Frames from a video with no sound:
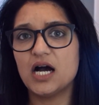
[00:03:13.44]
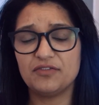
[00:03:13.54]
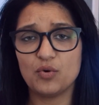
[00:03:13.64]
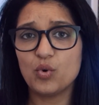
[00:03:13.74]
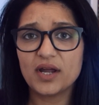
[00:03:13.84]

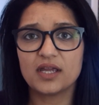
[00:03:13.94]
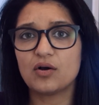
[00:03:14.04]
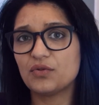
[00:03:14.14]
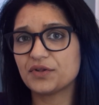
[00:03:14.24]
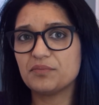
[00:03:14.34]
if you're working
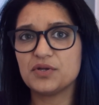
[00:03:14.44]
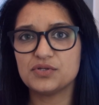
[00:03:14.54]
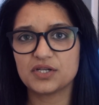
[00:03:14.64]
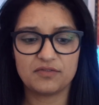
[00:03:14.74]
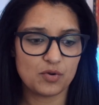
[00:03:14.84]
on the
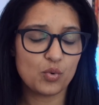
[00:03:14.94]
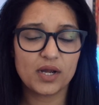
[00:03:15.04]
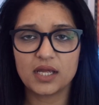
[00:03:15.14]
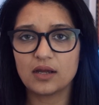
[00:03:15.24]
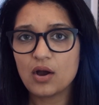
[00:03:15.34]
computer, if you're
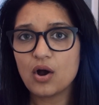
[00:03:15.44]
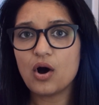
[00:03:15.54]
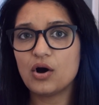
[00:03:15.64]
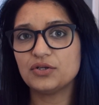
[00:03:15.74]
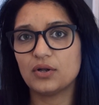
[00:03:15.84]
working
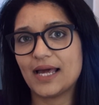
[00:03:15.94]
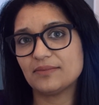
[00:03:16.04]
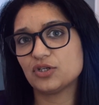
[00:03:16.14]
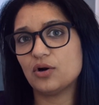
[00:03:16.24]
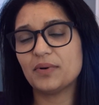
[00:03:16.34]
on your
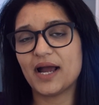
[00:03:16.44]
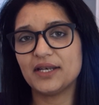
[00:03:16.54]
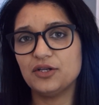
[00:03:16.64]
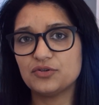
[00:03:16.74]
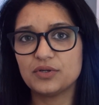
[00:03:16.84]
laptop
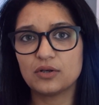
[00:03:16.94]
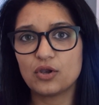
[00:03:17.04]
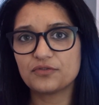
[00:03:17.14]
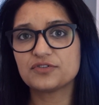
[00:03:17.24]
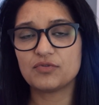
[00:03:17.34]
and you're doing a
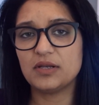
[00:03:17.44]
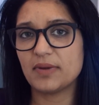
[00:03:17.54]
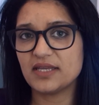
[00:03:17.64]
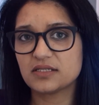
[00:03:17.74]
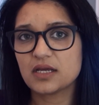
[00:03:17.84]
lot of
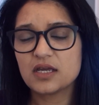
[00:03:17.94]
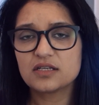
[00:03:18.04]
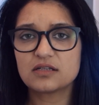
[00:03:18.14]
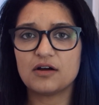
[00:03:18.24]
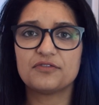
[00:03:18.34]
screen-based
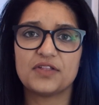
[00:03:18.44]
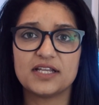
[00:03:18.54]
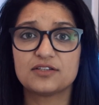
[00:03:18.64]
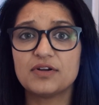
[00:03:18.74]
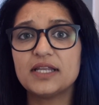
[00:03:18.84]
stuff, then
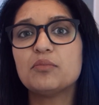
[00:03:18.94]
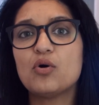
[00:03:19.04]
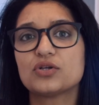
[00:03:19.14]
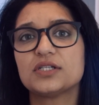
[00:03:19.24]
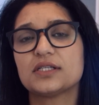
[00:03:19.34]
it's really
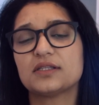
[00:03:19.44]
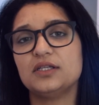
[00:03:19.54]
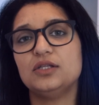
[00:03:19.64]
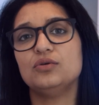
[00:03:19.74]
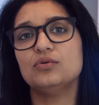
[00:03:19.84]
important
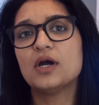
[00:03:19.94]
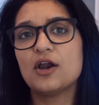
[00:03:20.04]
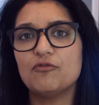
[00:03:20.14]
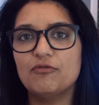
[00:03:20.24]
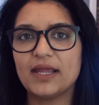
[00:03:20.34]
that you
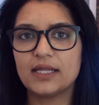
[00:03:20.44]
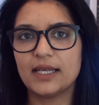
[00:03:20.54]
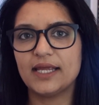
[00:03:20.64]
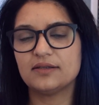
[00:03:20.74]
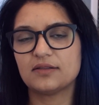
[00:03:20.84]

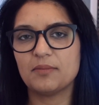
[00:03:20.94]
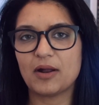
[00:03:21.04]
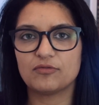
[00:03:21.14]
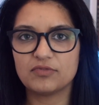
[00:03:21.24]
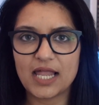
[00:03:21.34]
regulate the
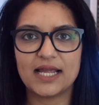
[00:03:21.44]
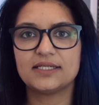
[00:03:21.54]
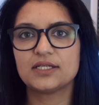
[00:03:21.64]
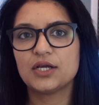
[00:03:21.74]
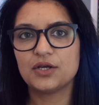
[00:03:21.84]
amount of
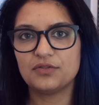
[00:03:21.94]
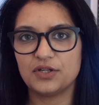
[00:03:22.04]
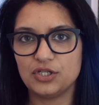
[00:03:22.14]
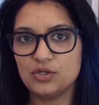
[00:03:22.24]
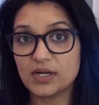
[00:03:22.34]
light
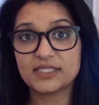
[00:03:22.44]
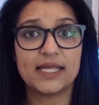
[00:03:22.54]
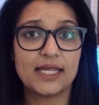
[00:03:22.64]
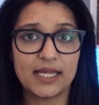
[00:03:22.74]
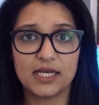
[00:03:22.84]
that you are
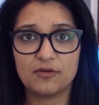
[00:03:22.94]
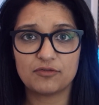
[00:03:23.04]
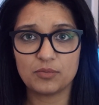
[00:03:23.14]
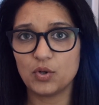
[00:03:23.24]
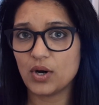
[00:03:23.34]
taking in
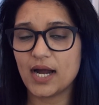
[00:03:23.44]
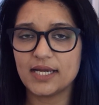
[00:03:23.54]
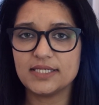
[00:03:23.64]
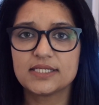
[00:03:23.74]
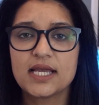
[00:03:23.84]
from your
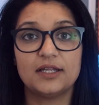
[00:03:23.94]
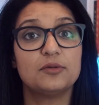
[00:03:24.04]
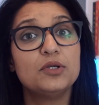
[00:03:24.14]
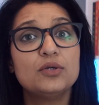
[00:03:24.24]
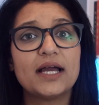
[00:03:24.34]
eyes. Now the
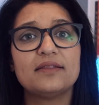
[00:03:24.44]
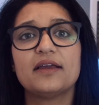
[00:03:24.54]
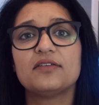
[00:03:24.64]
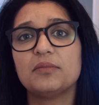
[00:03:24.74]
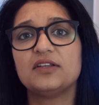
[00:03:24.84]
blue light
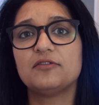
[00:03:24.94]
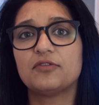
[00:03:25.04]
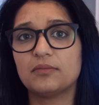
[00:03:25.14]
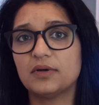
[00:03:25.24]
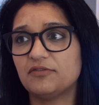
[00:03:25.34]
that is emitted
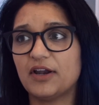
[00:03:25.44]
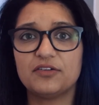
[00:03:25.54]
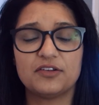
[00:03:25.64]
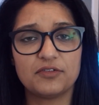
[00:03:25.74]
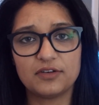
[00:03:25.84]
from
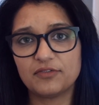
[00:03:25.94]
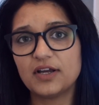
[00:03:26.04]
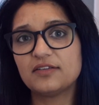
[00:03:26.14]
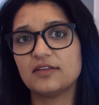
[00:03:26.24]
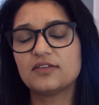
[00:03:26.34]
various different
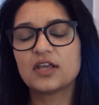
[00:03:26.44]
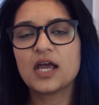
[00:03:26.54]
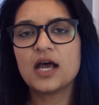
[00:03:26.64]
devices,